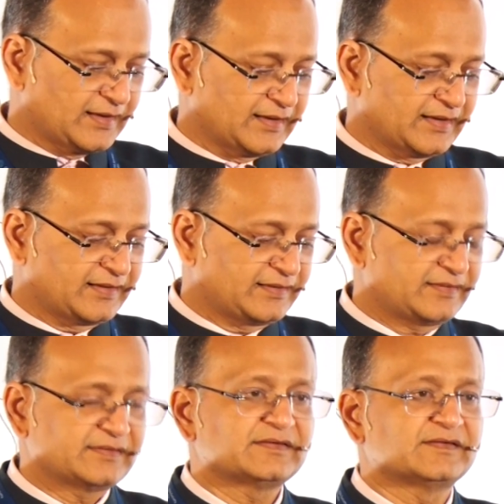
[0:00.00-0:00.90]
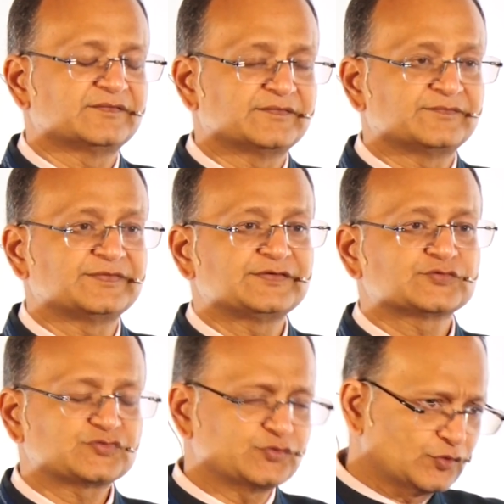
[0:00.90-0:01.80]
And we
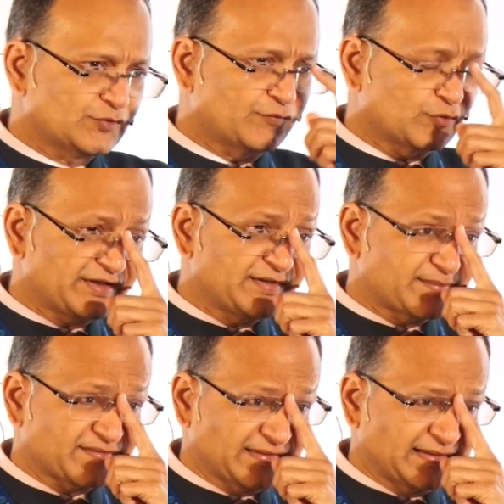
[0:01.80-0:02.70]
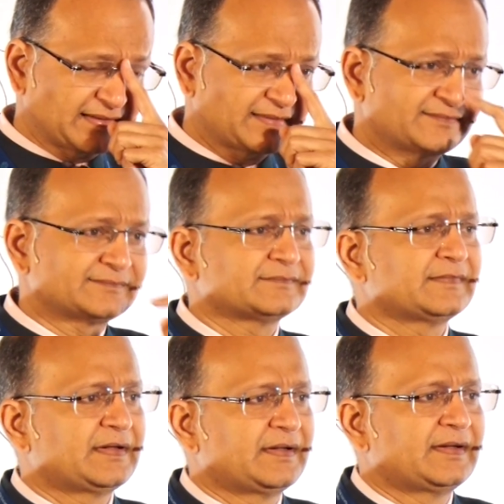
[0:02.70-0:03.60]
used to hold 14%.
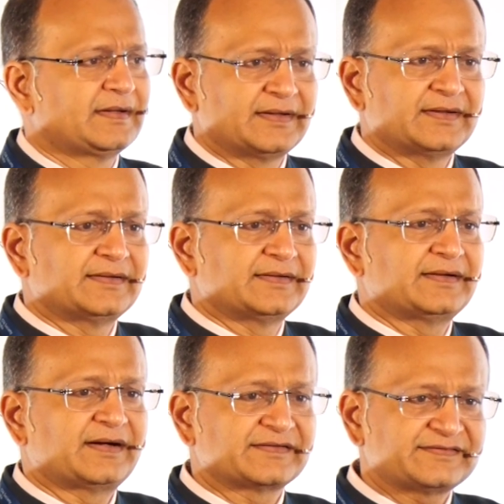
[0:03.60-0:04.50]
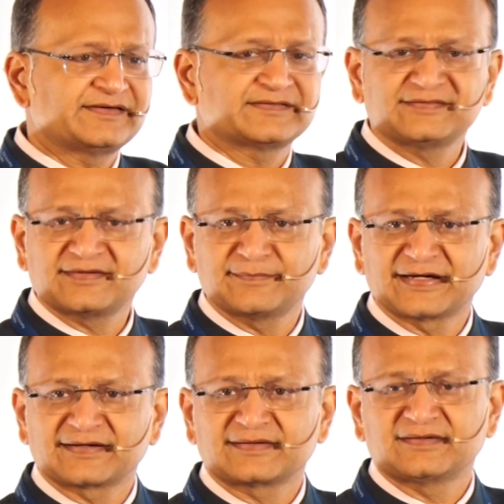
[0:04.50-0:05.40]
ICICI
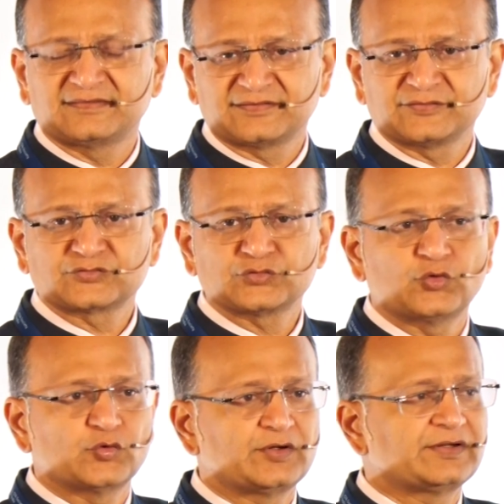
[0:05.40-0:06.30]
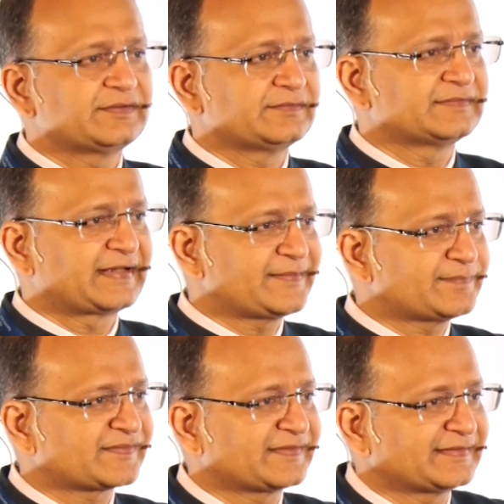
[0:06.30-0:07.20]
Bank used to hold
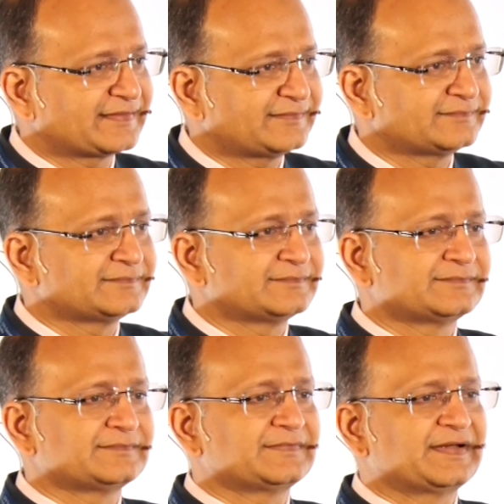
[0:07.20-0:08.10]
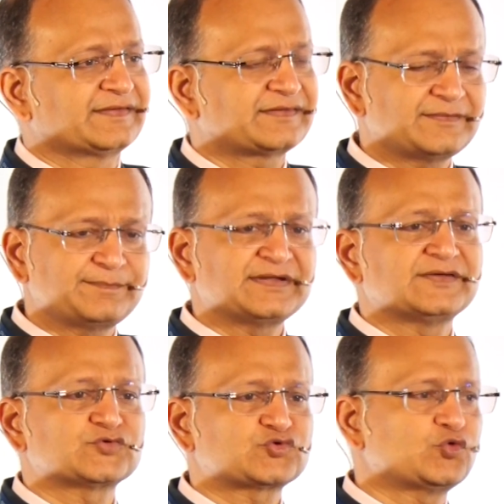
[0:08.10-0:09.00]
9%. S&P
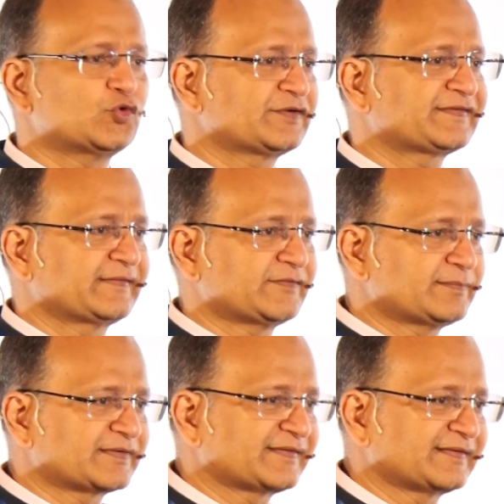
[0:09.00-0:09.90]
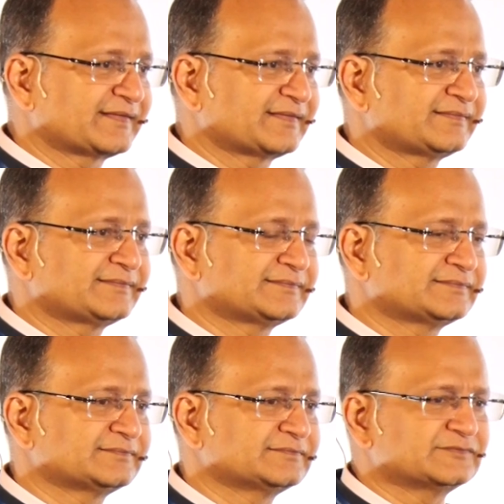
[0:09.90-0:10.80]
used to hold 7%,
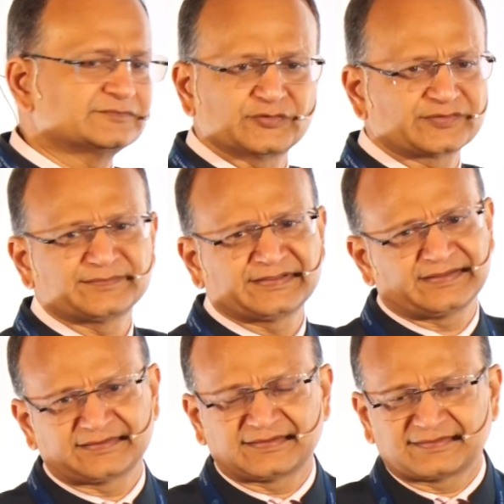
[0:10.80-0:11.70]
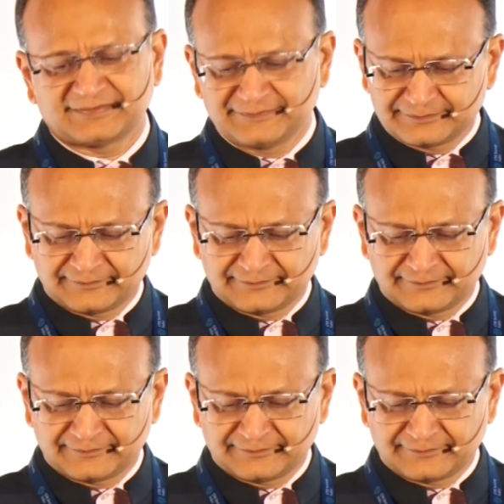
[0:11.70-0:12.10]
or something like that.